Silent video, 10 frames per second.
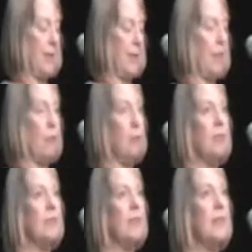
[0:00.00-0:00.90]
they're
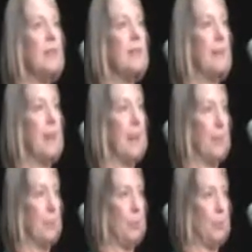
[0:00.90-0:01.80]
almost entirely
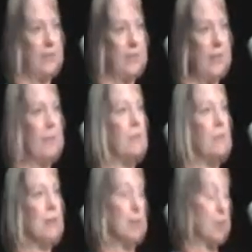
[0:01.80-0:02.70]
airborne and they never
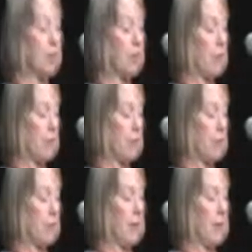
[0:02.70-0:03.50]
touch the ground,